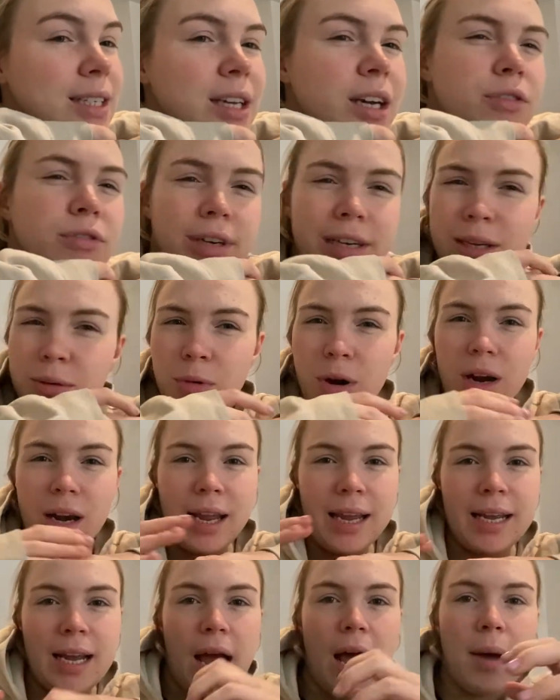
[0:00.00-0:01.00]
I really want
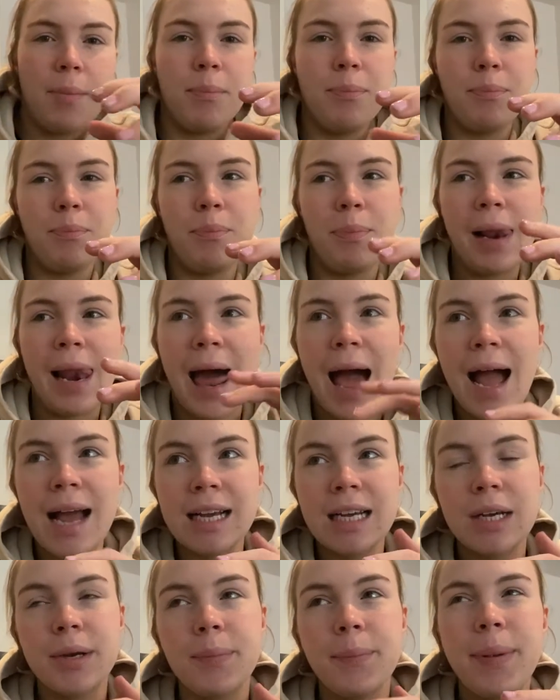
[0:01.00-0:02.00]
like a
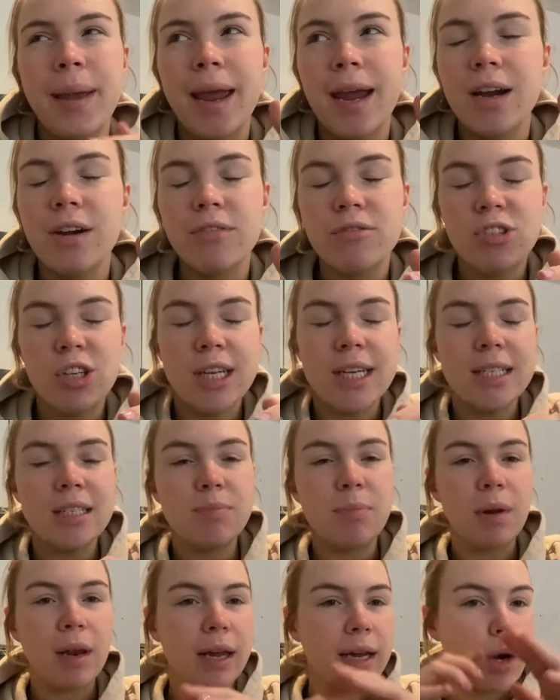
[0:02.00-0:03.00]
black pair of jeans,
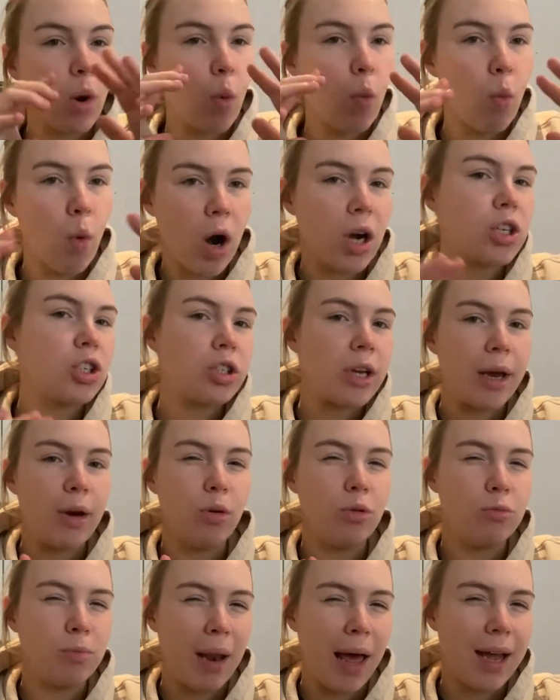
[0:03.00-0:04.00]
but like a washed
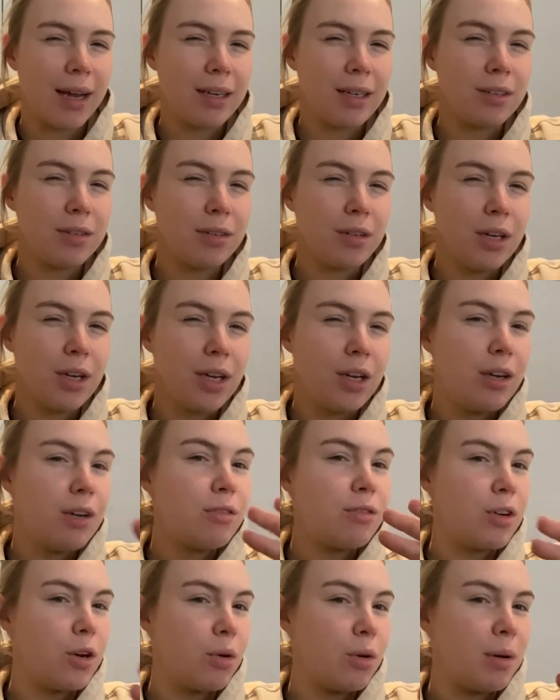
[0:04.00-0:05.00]
out black,
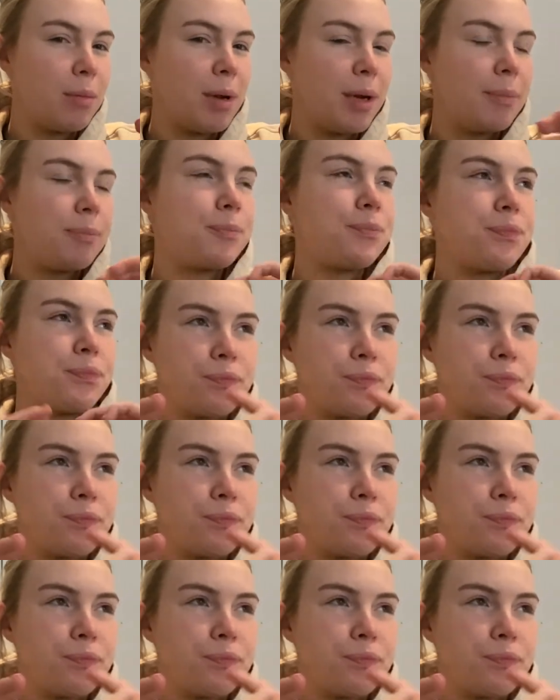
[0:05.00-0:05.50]
if you know what I mean.